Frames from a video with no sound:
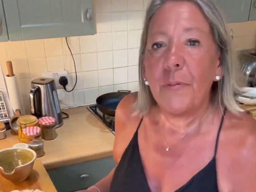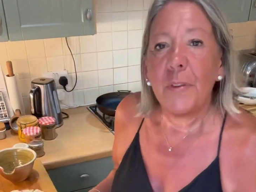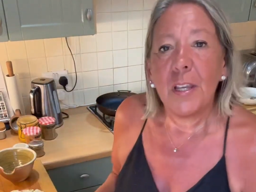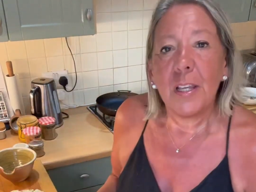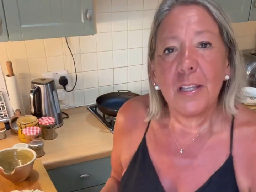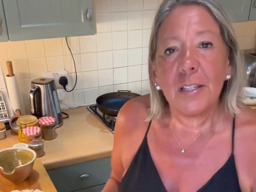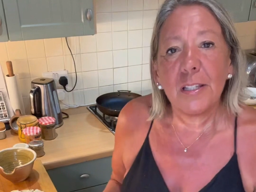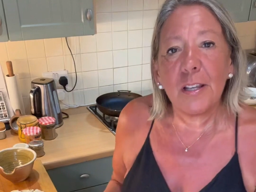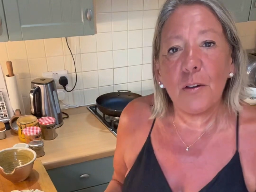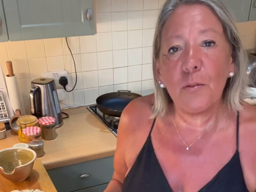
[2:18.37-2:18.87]

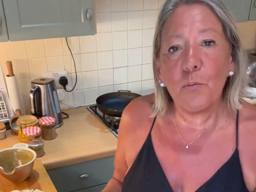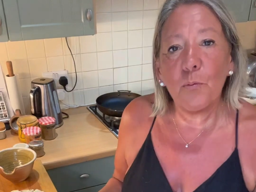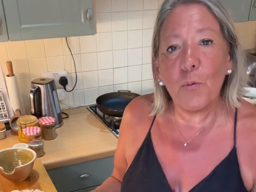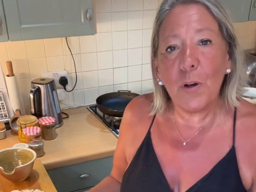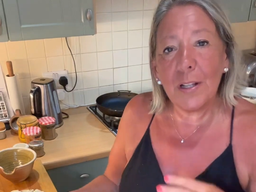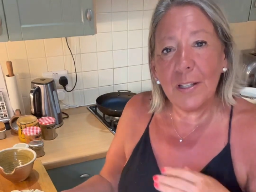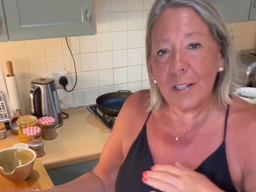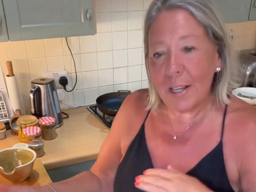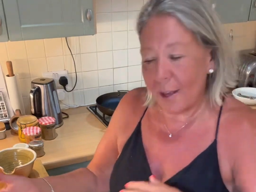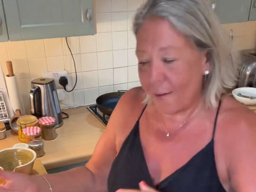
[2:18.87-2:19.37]
So
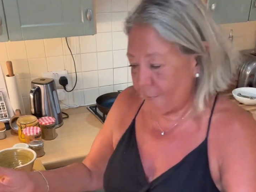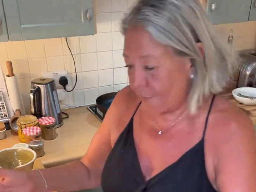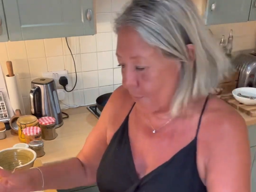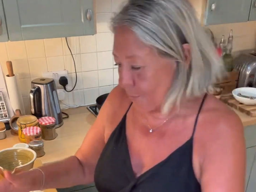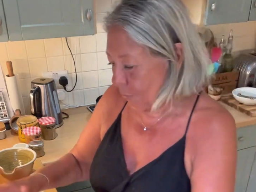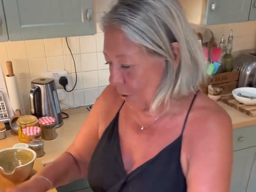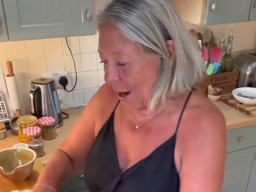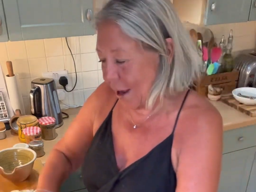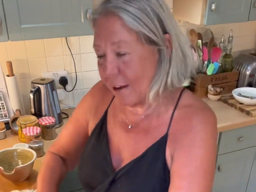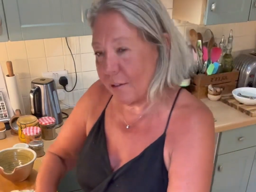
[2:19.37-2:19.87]
once I've
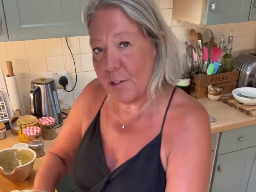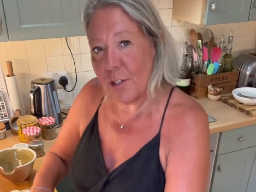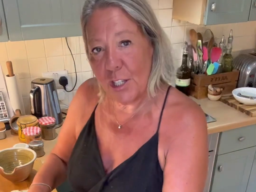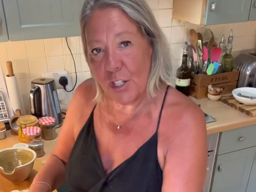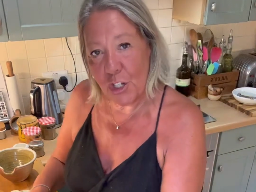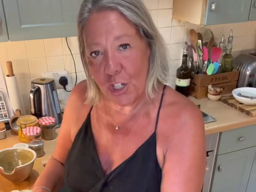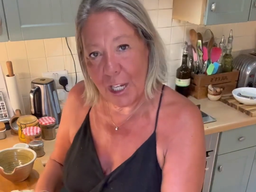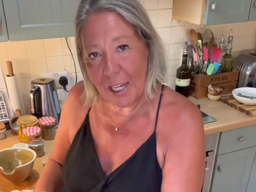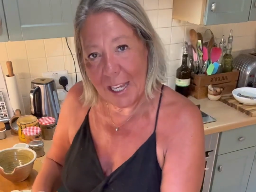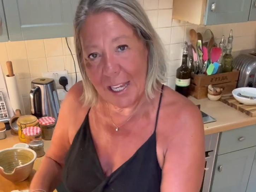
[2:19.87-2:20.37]
browned the
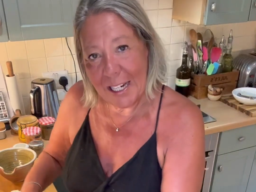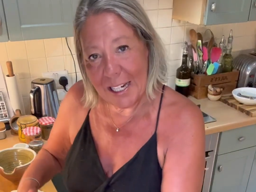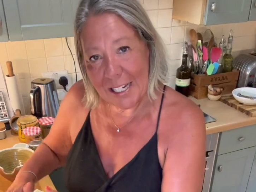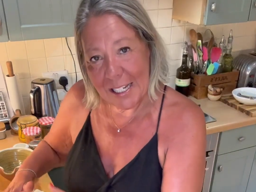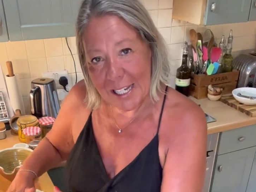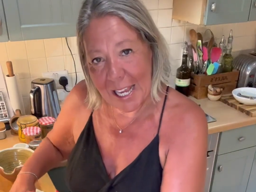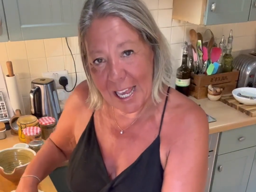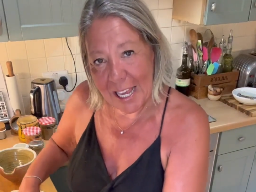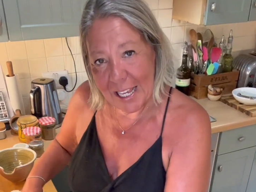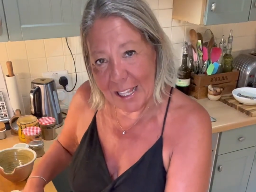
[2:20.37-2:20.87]
chicken and
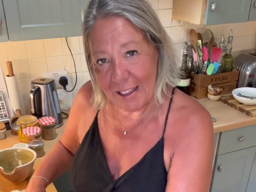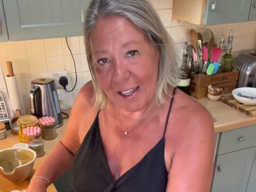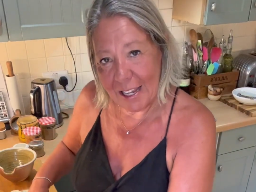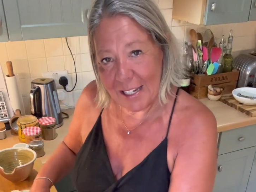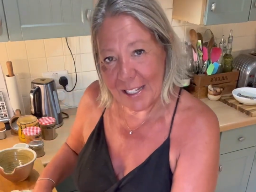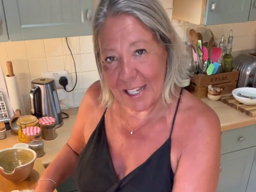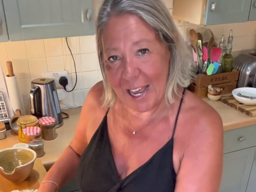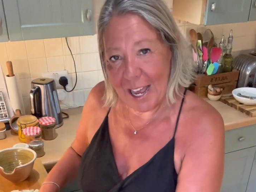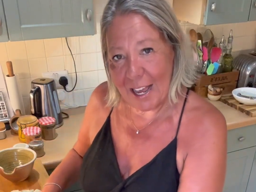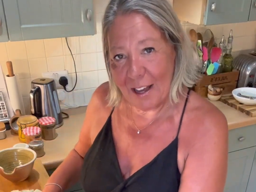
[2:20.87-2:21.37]
taken
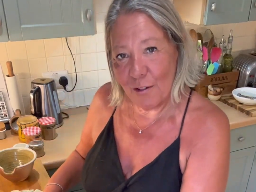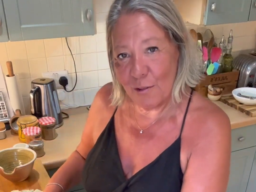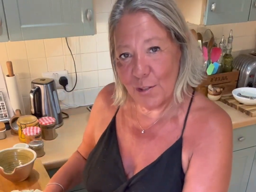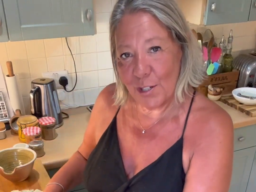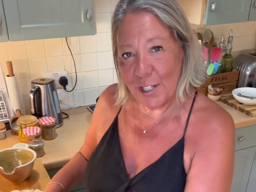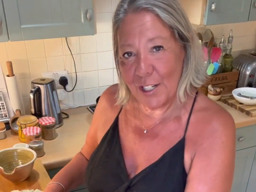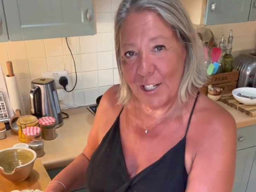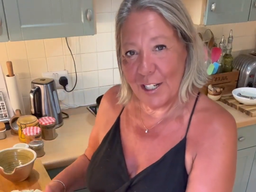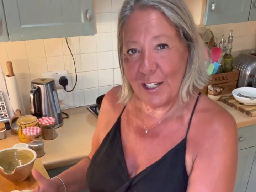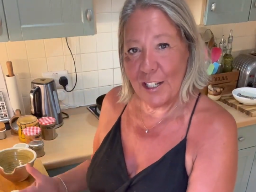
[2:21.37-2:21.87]
that
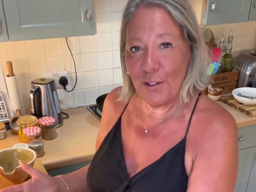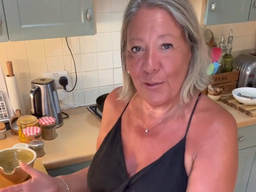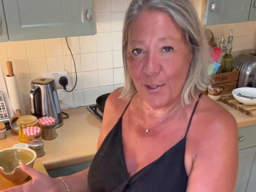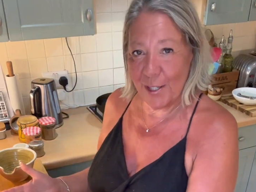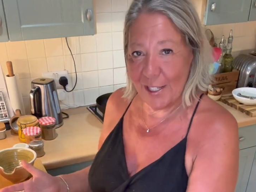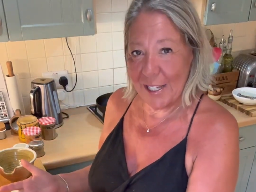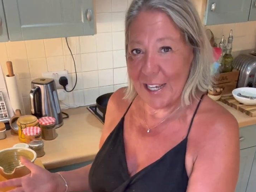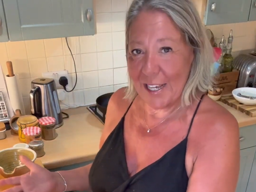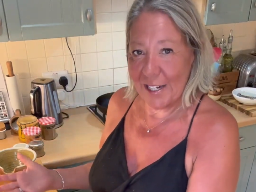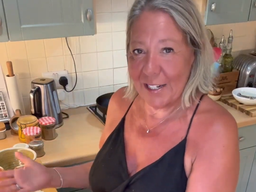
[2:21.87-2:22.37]
out, you'll
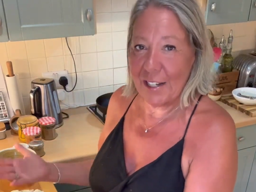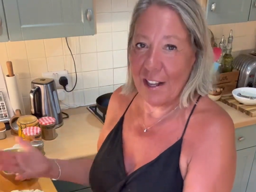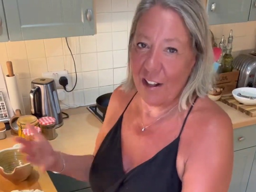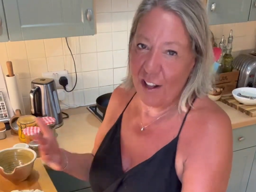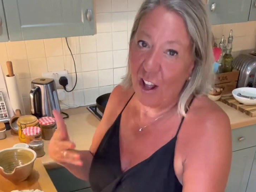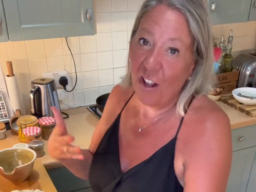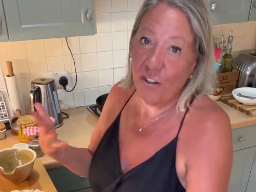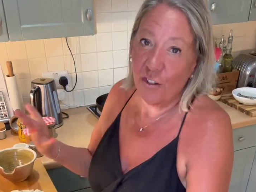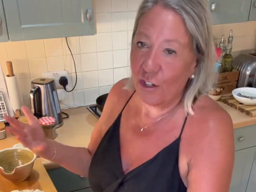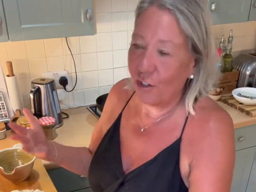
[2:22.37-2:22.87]
see it,
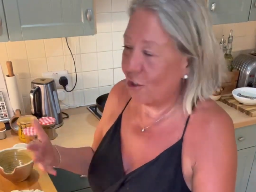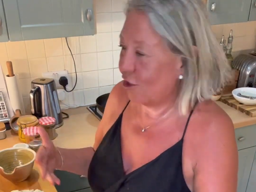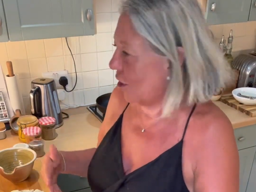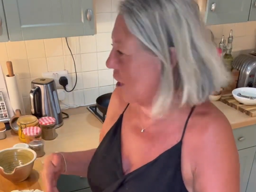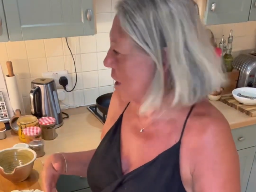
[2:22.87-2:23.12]
I'll show